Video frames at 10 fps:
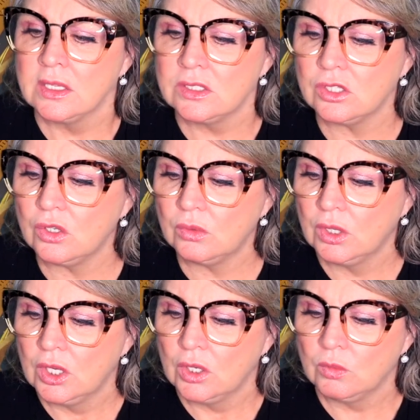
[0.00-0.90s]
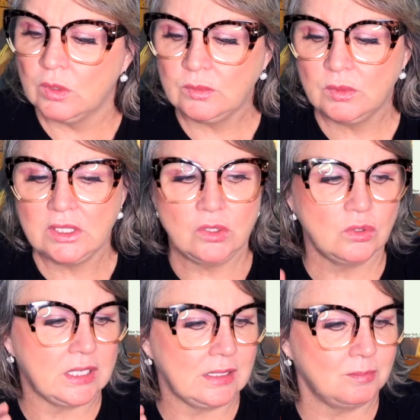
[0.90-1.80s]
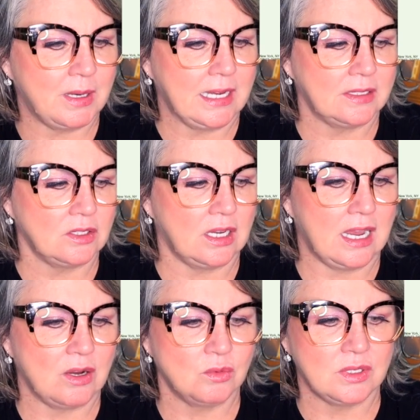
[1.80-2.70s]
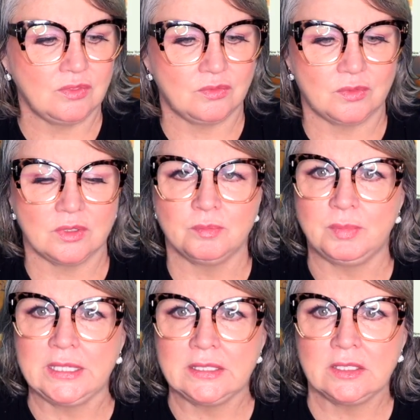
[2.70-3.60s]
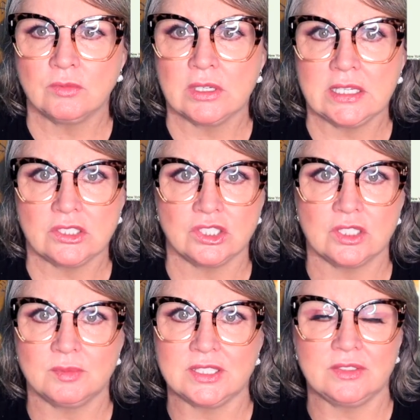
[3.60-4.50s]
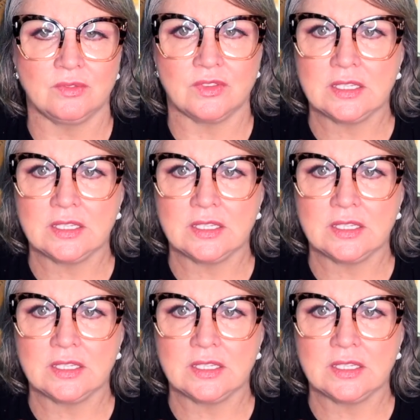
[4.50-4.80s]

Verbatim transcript: So when we're looking back at how we've been in relationships and